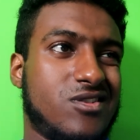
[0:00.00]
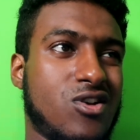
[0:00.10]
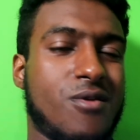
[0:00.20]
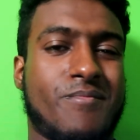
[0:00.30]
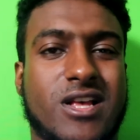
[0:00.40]

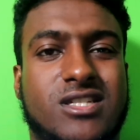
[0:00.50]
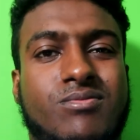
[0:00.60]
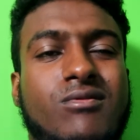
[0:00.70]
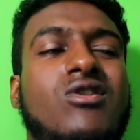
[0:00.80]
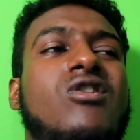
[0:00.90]
Not
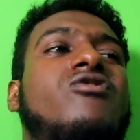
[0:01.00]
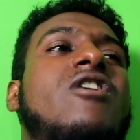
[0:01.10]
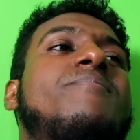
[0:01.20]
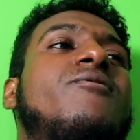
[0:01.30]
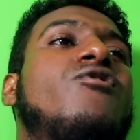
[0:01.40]
a
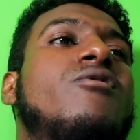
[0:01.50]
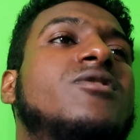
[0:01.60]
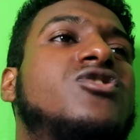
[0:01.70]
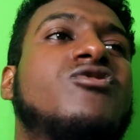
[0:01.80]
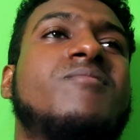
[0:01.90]
great
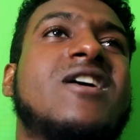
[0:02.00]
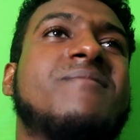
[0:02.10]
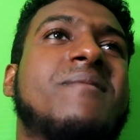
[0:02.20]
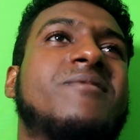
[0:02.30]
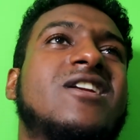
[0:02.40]
performance from
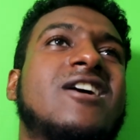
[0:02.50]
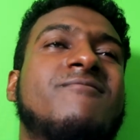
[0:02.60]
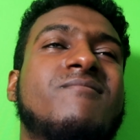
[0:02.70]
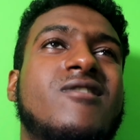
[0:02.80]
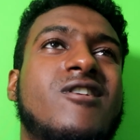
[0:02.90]
him. I'm going to
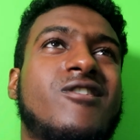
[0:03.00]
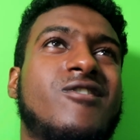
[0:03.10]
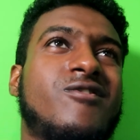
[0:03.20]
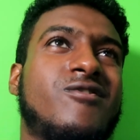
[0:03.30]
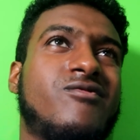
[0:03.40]
give him
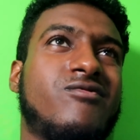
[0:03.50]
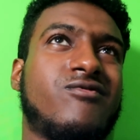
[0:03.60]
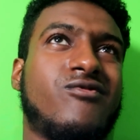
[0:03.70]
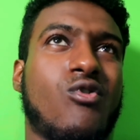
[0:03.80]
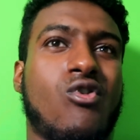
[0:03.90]
a
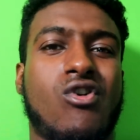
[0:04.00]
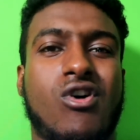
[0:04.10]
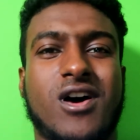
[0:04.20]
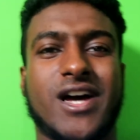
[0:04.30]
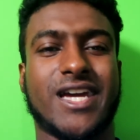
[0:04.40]

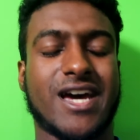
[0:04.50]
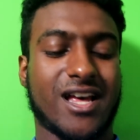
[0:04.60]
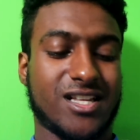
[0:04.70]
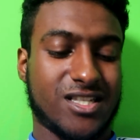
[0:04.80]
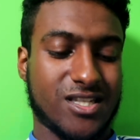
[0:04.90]
4, I
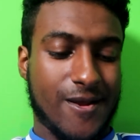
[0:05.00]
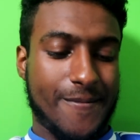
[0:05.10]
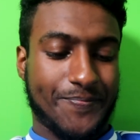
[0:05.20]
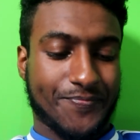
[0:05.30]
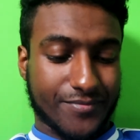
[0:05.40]
guess.
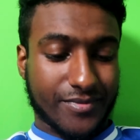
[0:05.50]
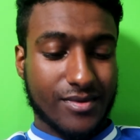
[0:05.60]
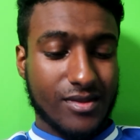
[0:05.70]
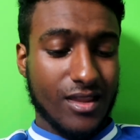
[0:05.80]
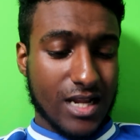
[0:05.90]

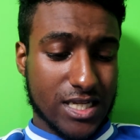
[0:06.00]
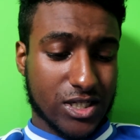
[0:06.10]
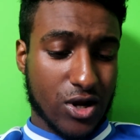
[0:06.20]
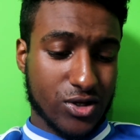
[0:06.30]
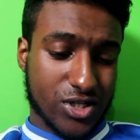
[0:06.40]

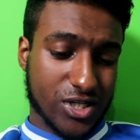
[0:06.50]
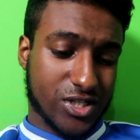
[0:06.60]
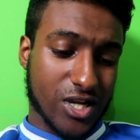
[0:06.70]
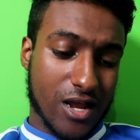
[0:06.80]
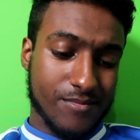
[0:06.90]
Let's go to the
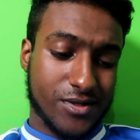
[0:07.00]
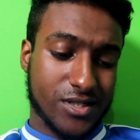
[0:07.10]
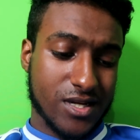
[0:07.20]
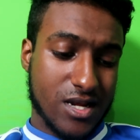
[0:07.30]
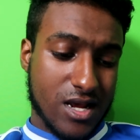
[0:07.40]

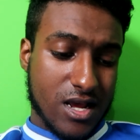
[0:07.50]
subs.